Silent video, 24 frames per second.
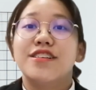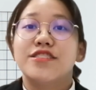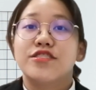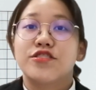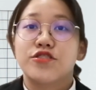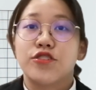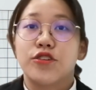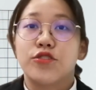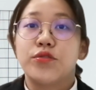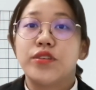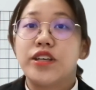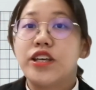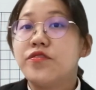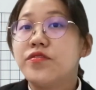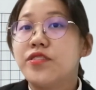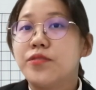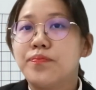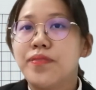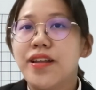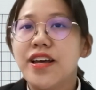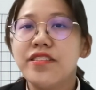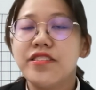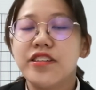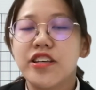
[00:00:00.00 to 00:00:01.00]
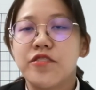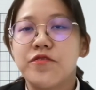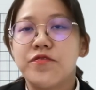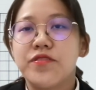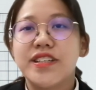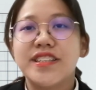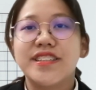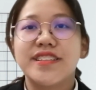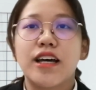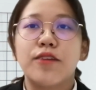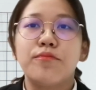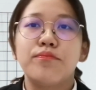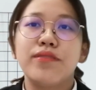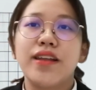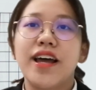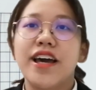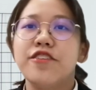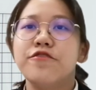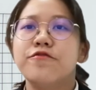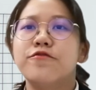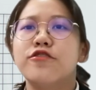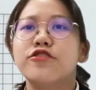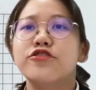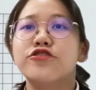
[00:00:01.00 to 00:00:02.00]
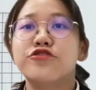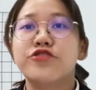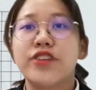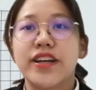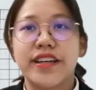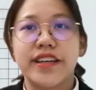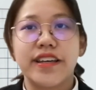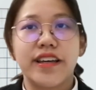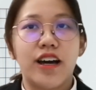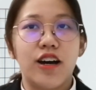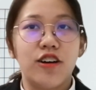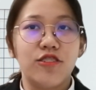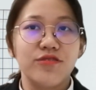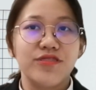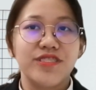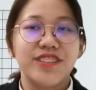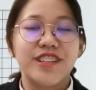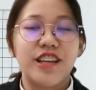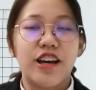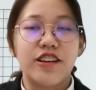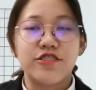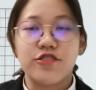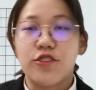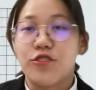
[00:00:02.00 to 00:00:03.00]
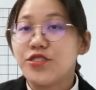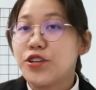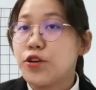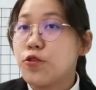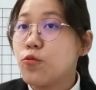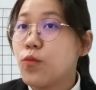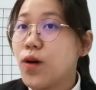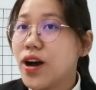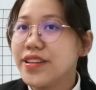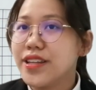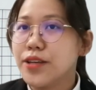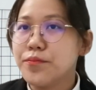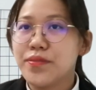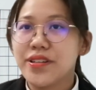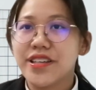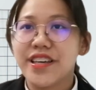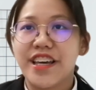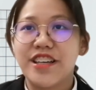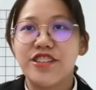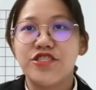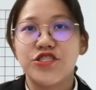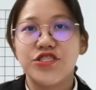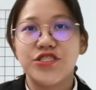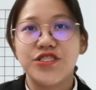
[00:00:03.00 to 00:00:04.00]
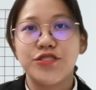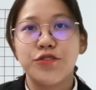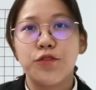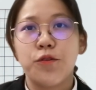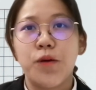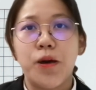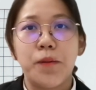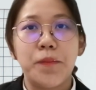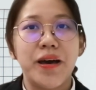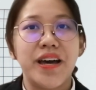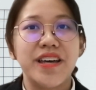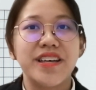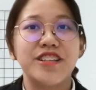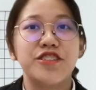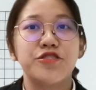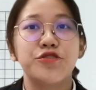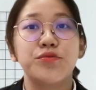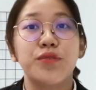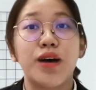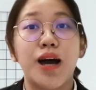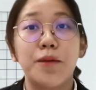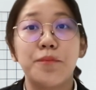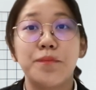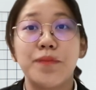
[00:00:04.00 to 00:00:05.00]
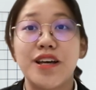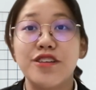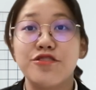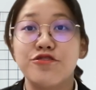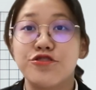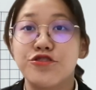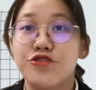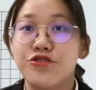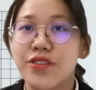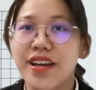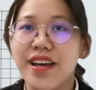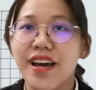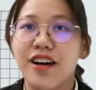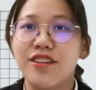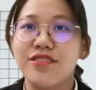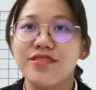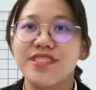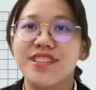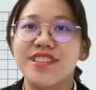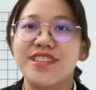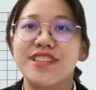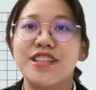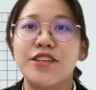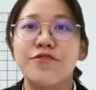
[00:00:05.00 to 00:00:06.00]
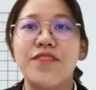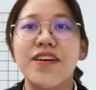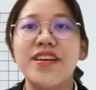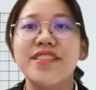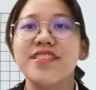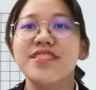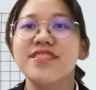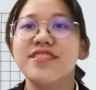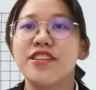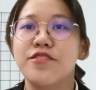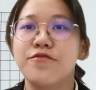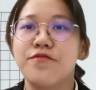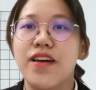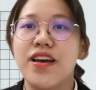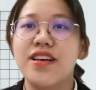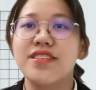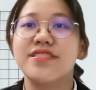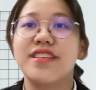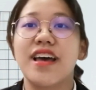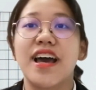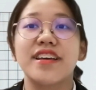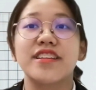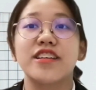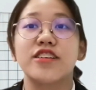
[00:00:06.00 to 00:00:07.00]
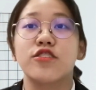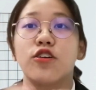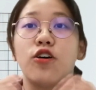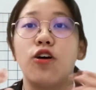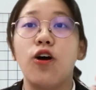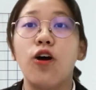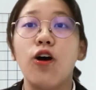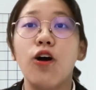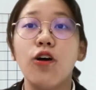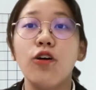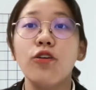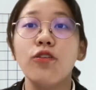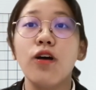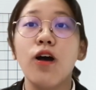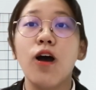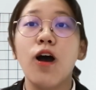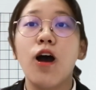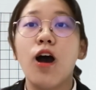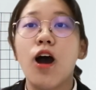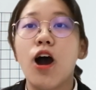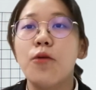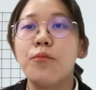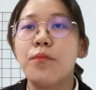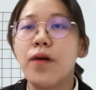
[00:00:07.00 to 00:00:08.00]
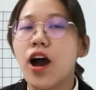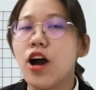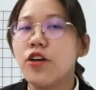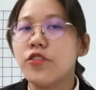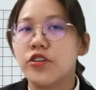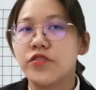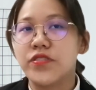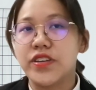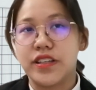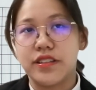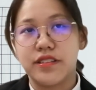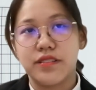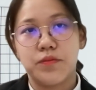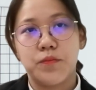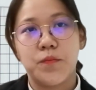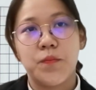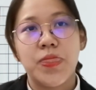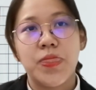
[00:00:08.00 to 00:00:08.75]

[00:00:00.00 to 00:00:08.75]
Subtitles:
So, if the plaintiff is applying for striking out, there is only one application, whereby it is to apply to strike out the defendant's defense, either the whole or part of it.